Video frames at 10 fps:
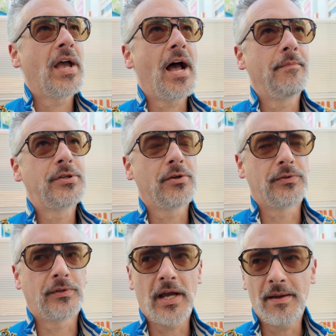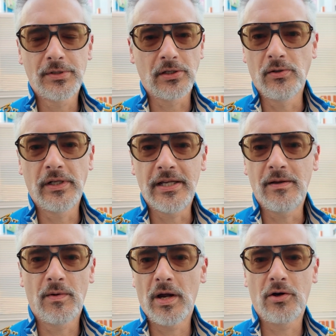Um, so it's
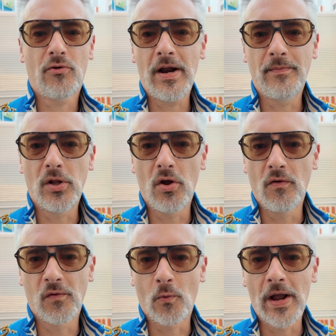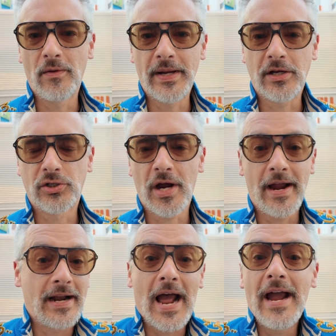absolutely incredible, overwhelming,
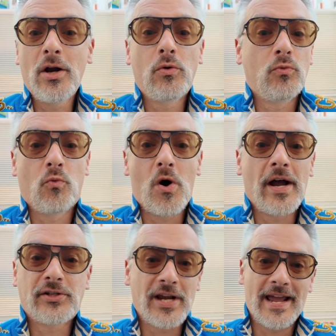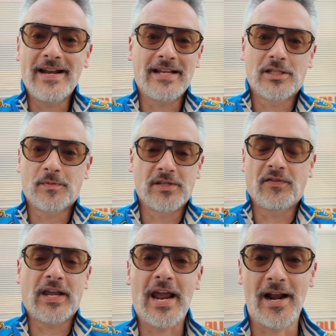giant. I don't watch any
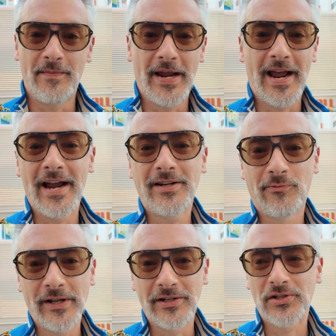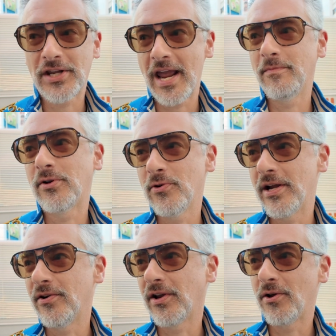specific anime. I really just came through
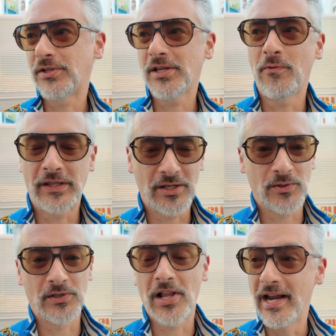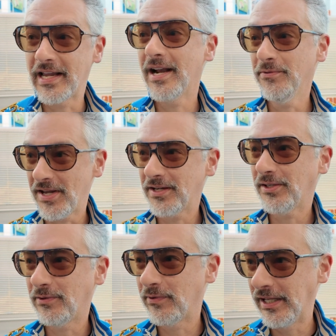here to go see what this was like, and it was
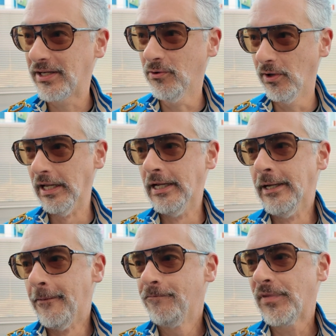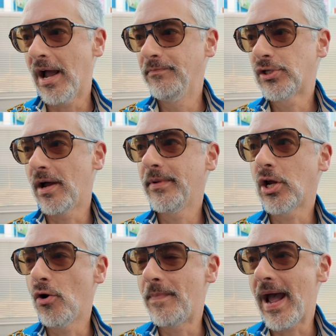actually really cool. Um, so I'm going
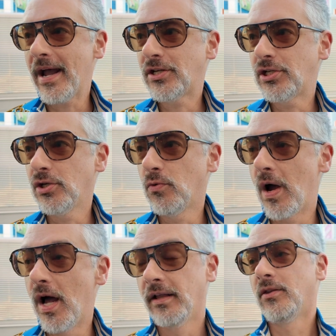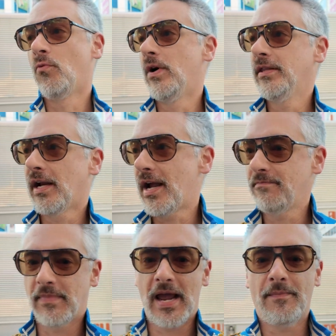to go back to uh, the one that
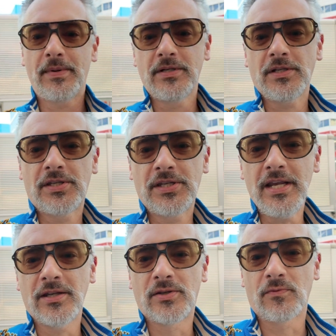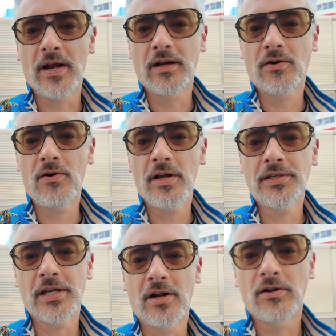I happened to see is right
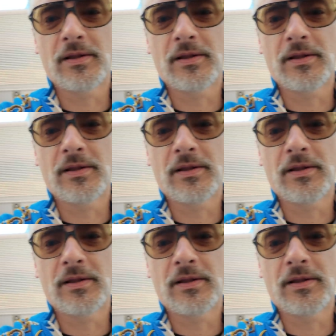across here.